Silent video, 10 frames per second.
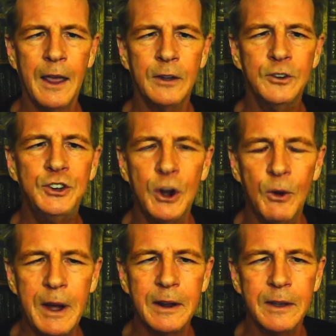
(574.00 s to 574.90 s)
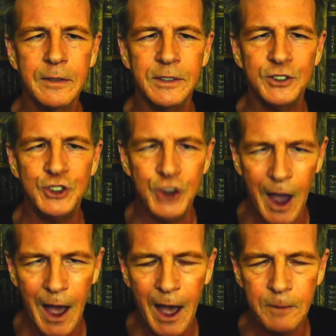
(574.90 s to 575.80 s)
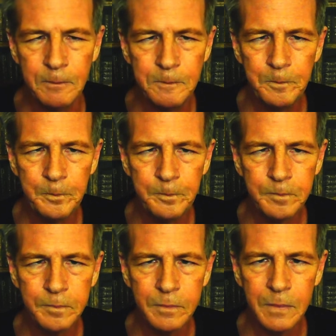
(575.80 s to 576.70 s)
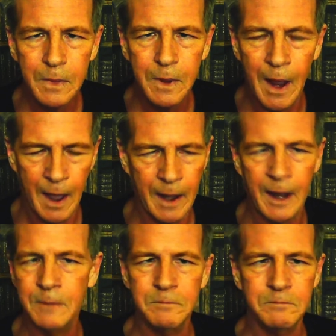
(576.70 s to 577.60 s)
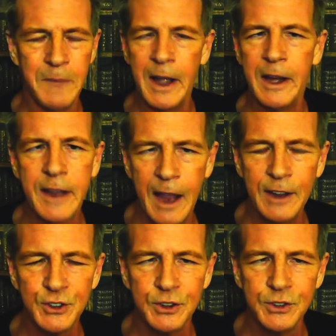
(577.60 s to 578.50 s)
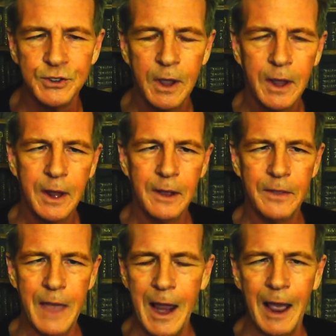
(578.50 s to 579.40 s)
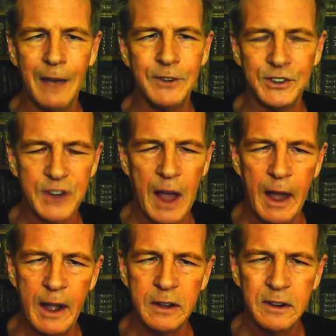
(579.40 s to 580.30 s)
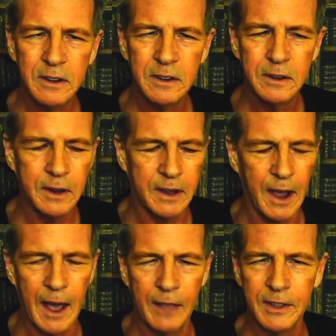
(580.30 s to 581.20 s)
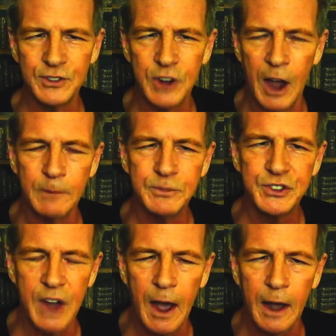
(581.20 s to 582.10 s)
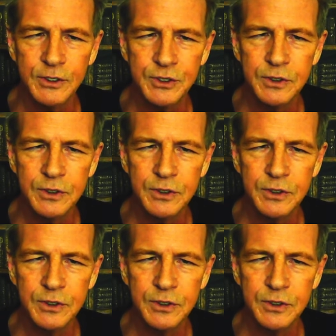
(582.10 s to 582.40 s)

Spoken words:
doing the job. And in many cases, they have decided, God, this job sucks.